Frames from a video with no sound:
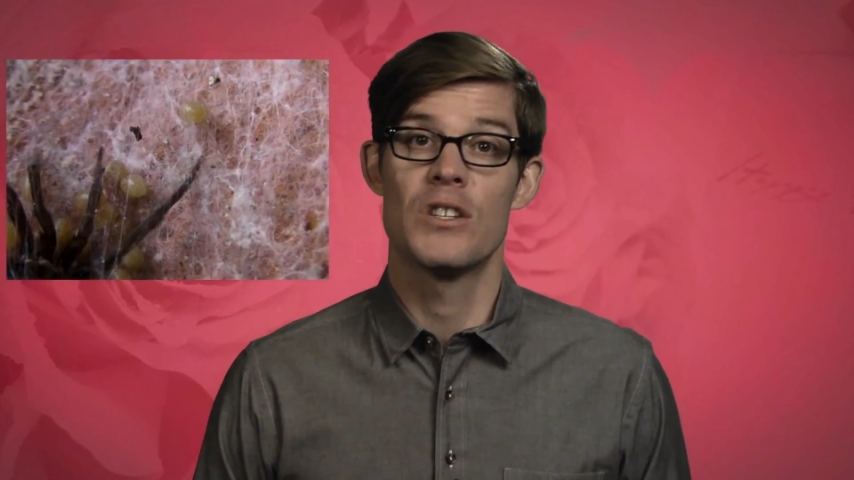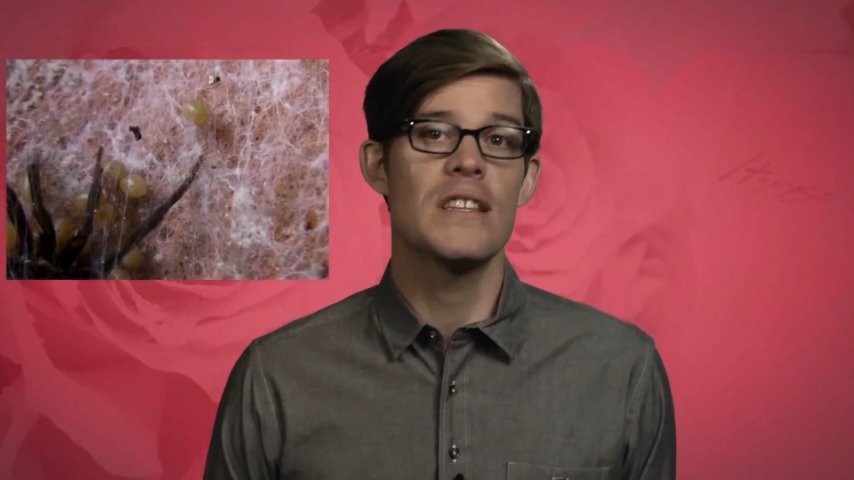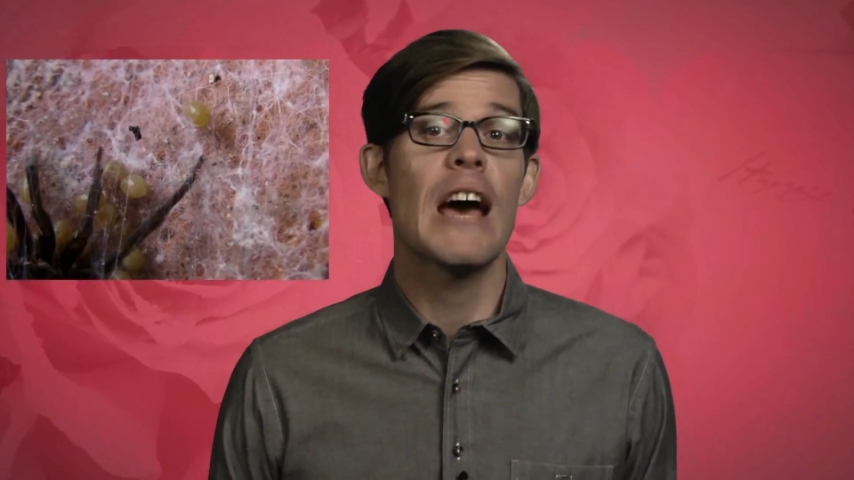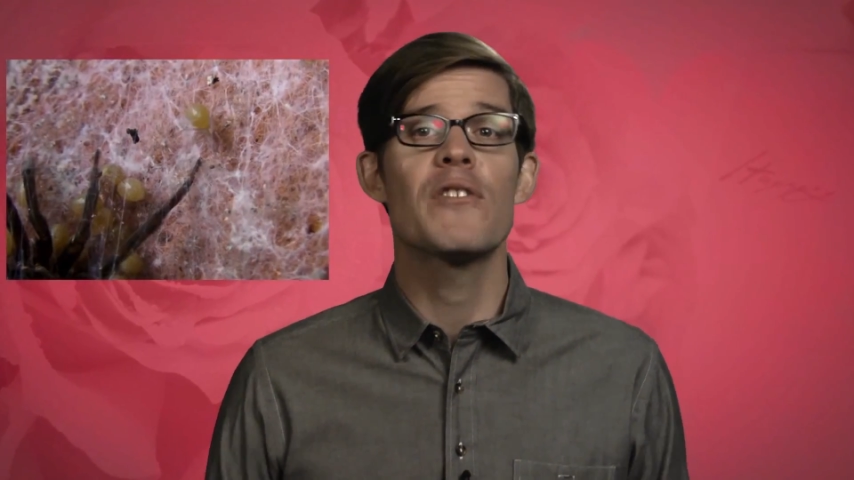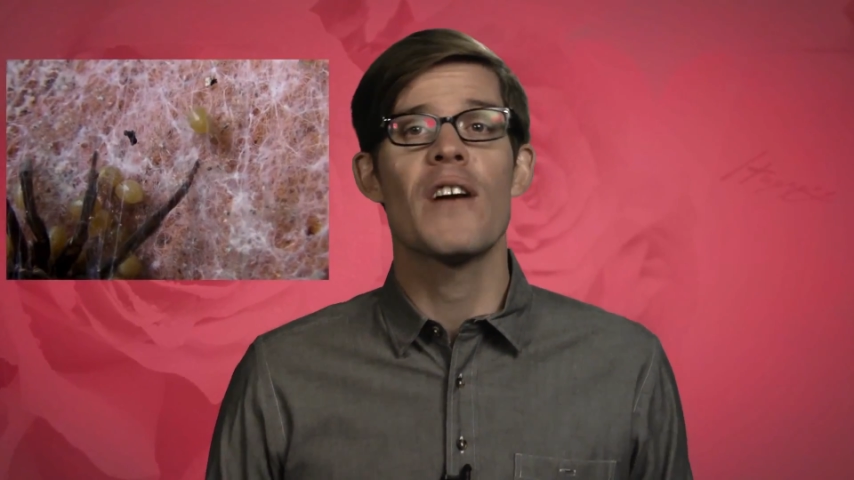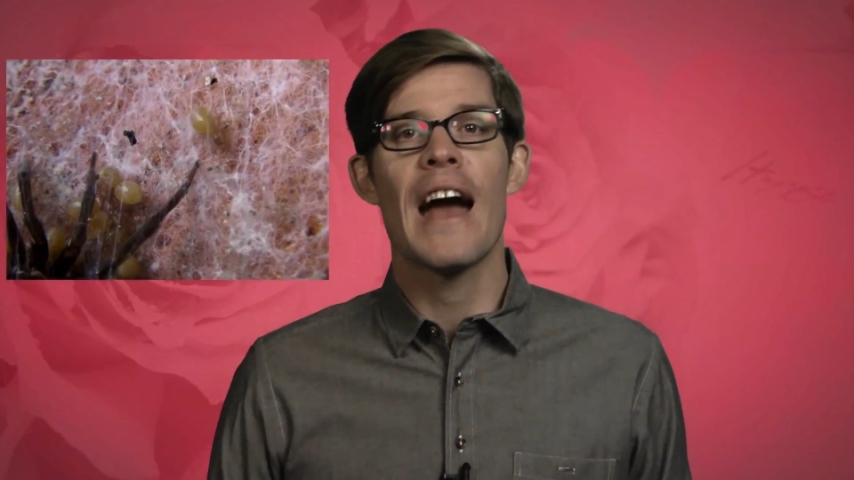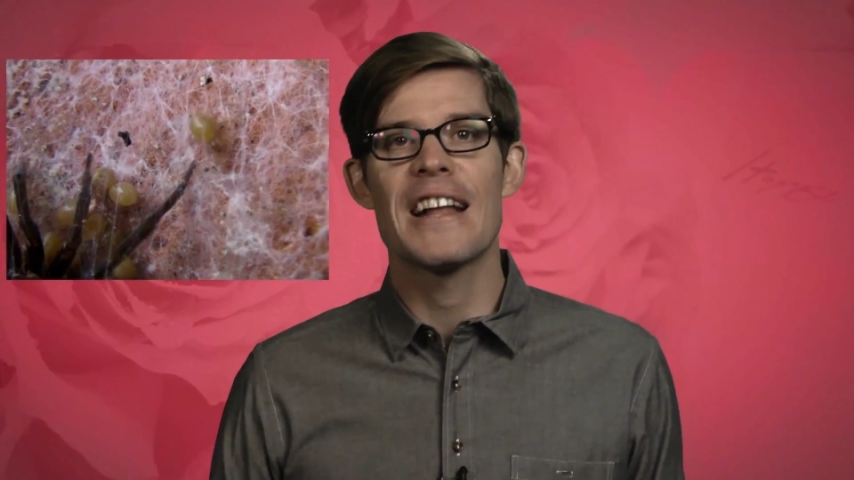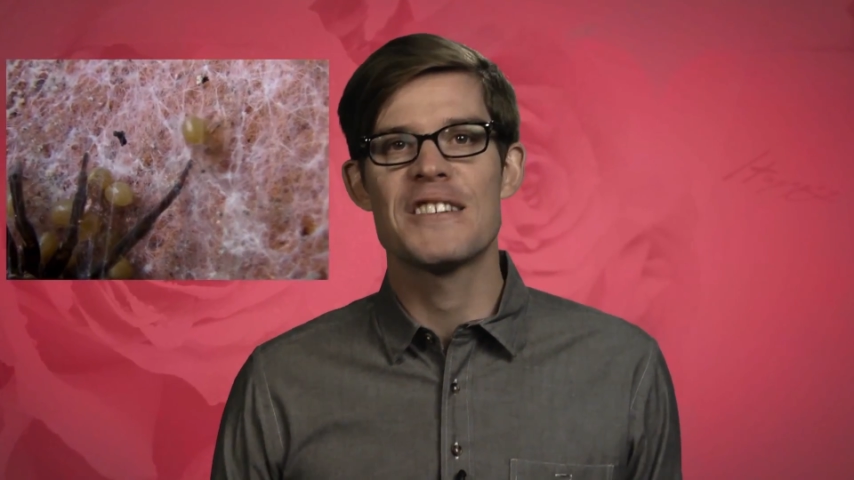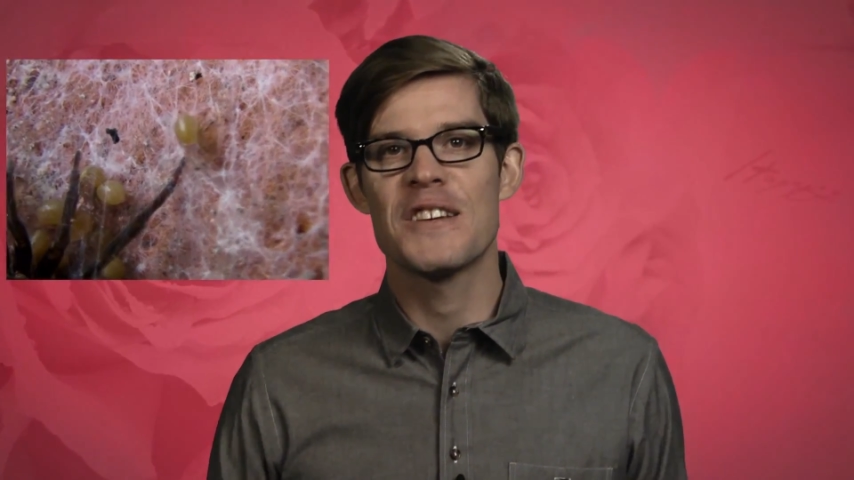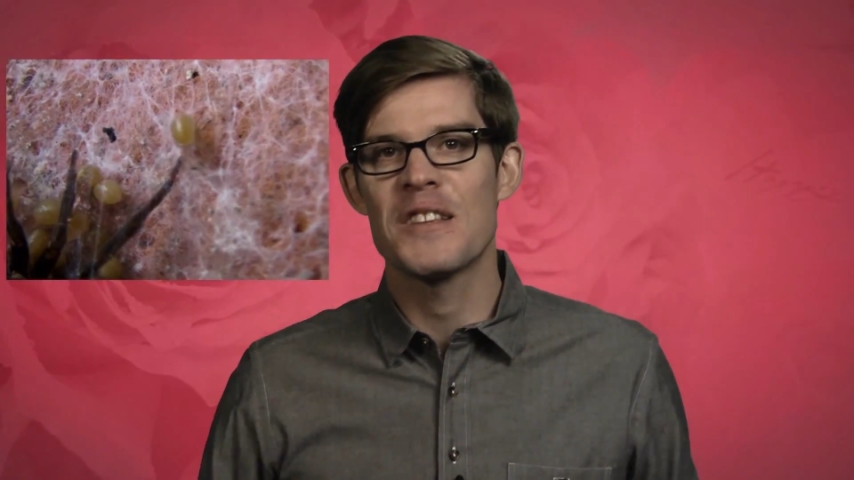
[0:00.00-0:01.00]
Just after
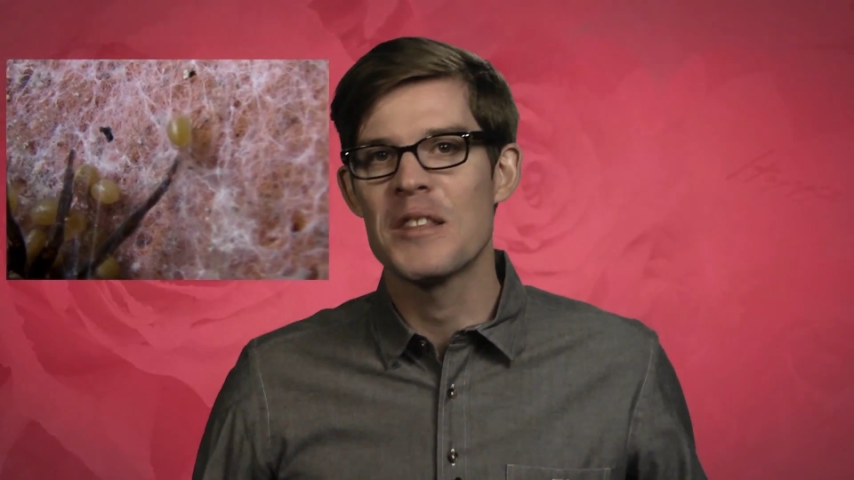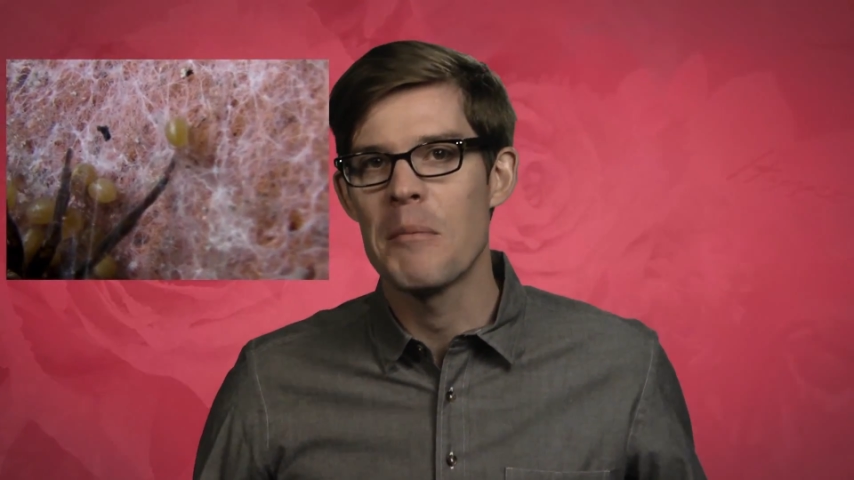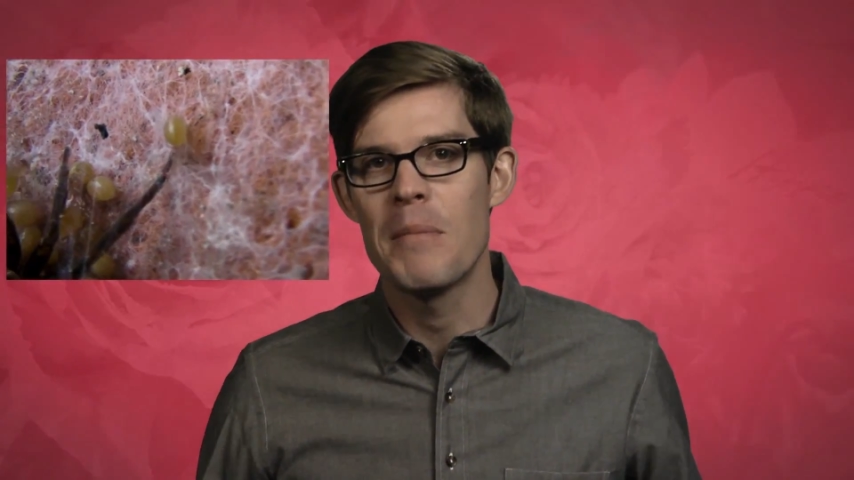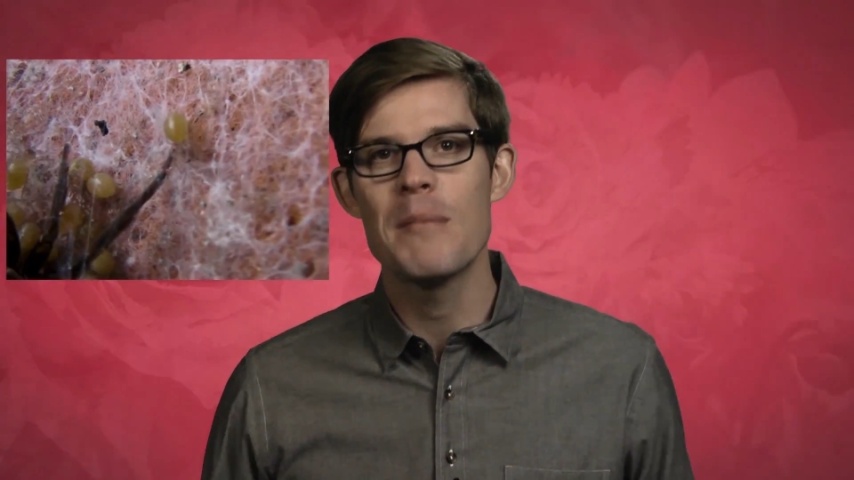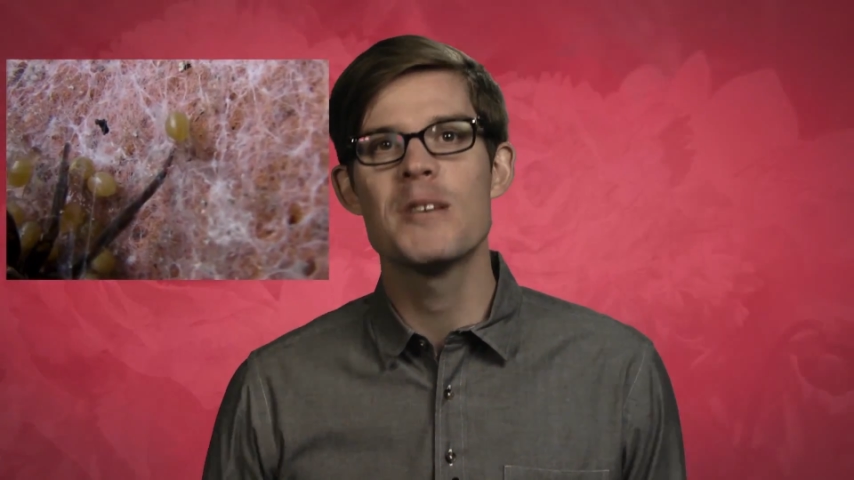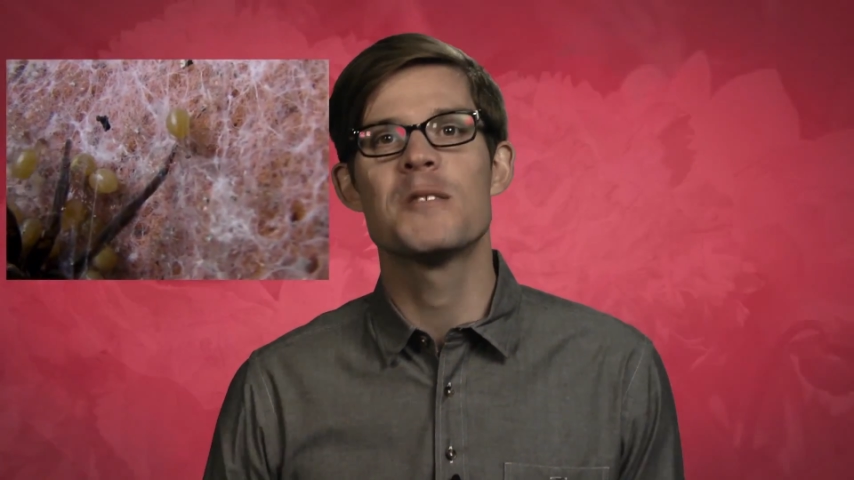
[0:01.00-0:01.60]
hatching, the baby